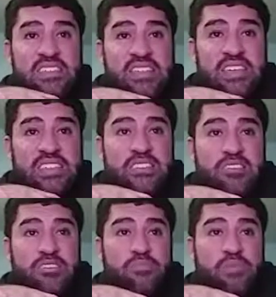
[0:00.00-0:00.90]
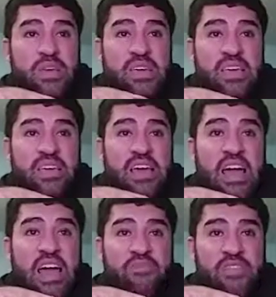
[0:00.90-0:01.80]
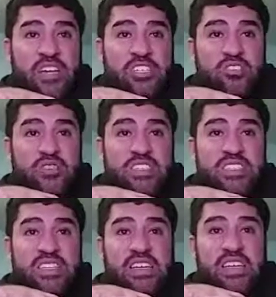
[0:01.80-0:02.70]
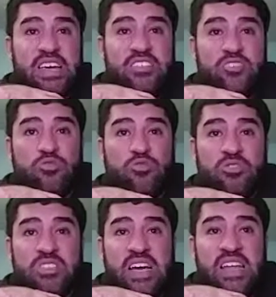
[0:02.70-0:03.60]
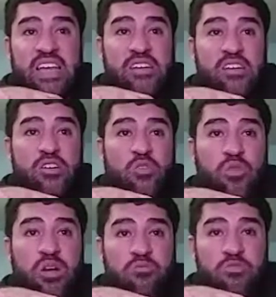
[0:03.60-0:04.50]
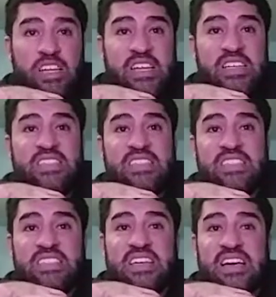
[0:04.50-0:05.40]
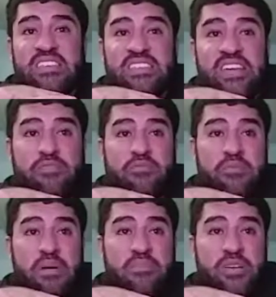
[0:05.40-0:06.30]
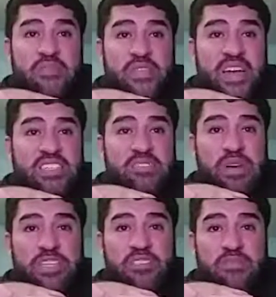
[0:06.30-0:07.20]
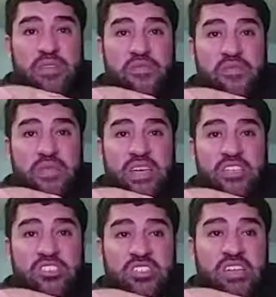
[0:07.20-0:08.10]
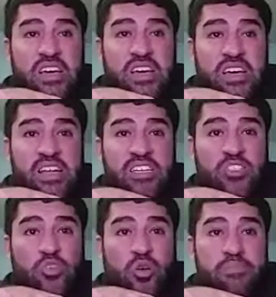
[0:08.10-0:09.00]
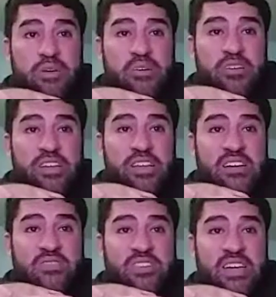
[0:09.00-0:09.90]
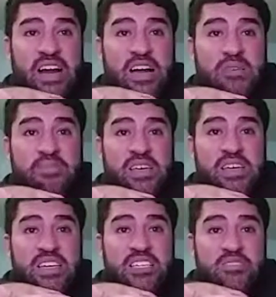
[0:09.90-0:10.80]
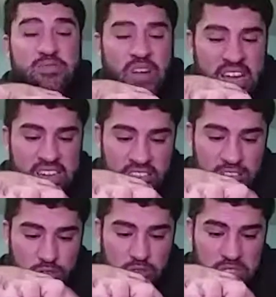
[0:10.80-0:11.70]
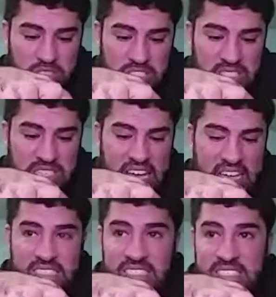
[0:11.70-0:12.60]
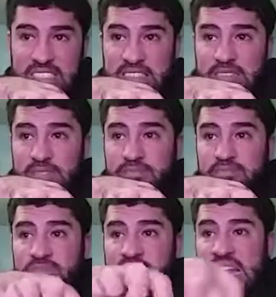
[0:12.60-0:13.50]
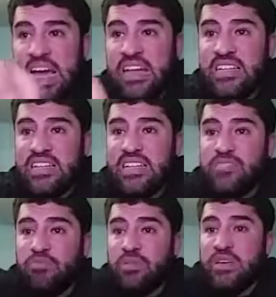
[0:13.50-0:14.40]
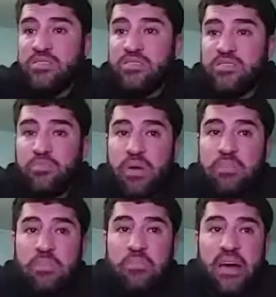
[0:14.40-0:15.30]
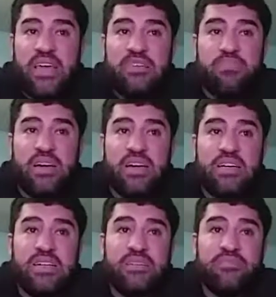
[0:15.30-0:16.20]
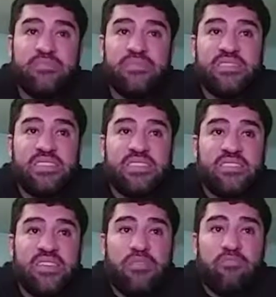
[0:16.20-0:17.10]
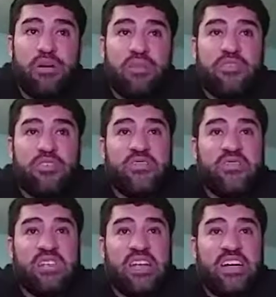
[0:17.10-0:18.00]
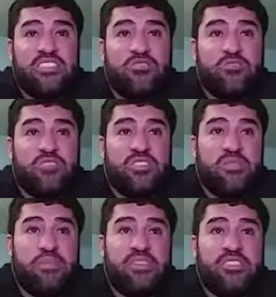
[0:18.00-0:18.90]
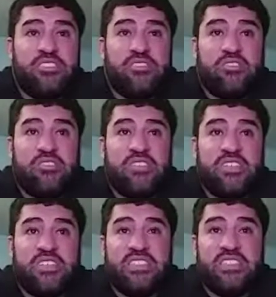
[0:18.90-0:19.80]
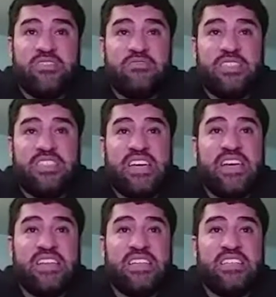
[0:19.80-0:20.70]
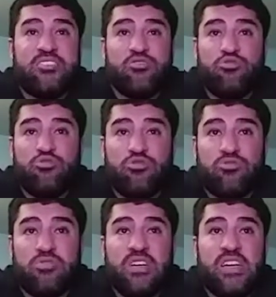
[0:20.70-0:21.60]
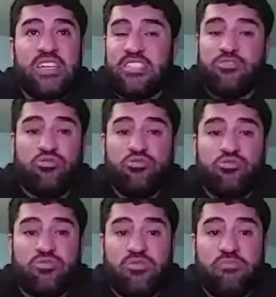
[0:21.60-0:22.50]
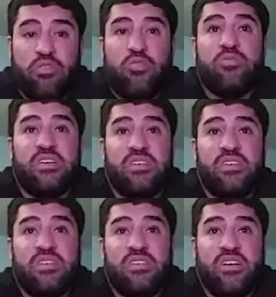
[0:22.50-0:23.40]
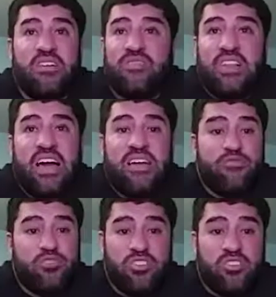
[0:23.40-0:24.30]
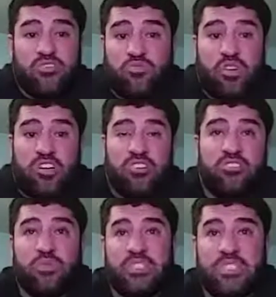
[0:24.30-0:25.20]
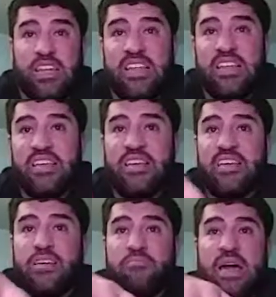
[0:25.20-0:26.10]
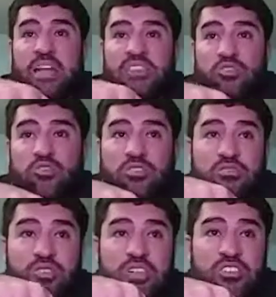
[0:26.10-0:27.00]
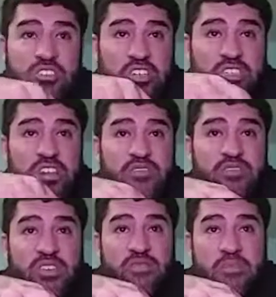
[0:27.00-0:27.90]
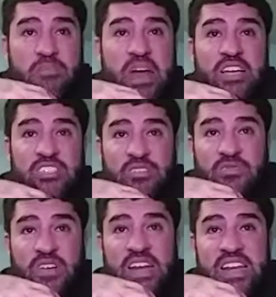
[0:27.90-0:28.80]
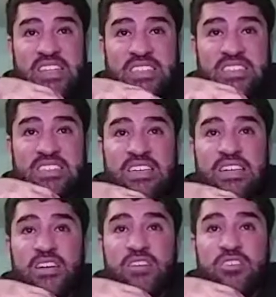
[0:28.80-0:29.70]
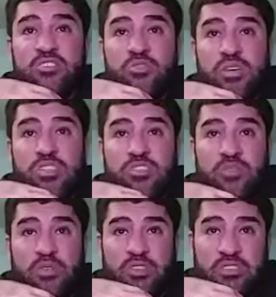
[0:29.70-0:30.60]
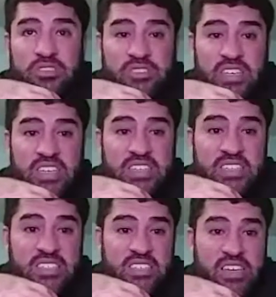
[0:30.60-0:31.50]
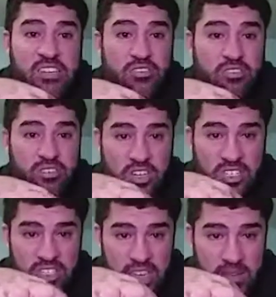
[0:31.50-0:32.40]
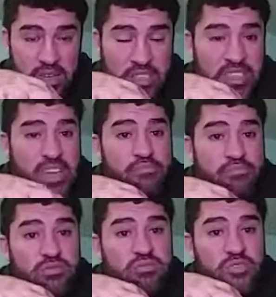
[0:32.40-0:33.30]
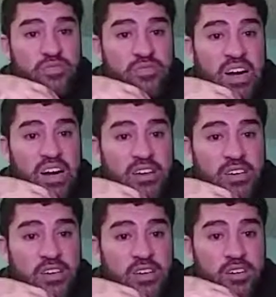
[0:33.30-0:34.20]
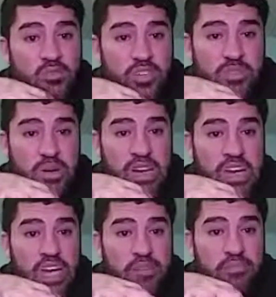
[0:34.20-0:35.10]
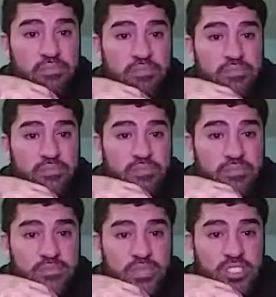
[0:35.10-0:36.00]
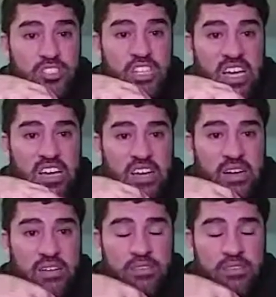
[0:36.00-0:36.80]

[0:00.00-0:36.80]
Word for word: This could be adventurous in a school setting where reading, synthesizing, and remembering vast amounts of information in a short period of time is vital to success. That is Beast, baby, baby. But for even non-students, the ability to learn and retain is crucial. Is a crucial component of life, which is 100%, impacting all careers, touching everything from managing finances to interpersonal dealings, like, you know, a girl's name, like, damn, boo, you fine. What's my name? Jenica.